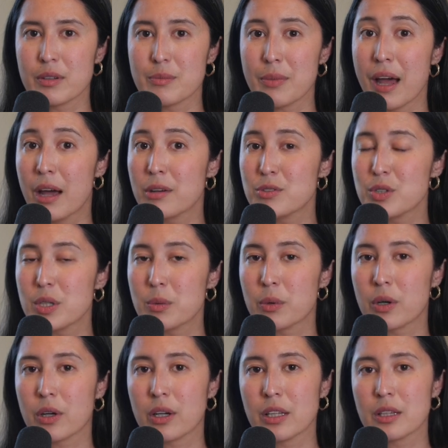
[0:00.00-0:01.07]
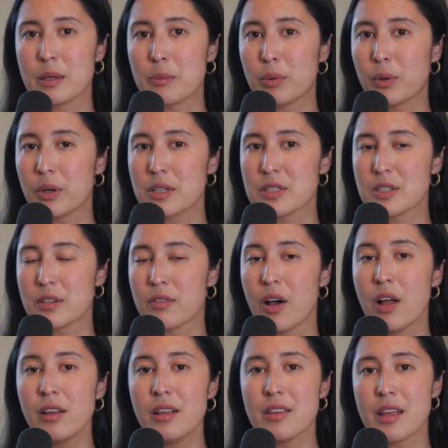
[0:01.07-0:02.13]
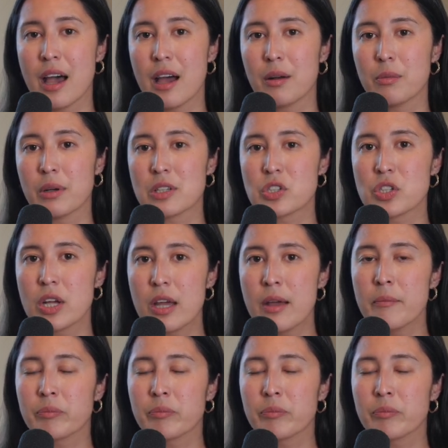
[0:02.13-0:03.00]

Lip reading: and boundary work and the importance of all of that, which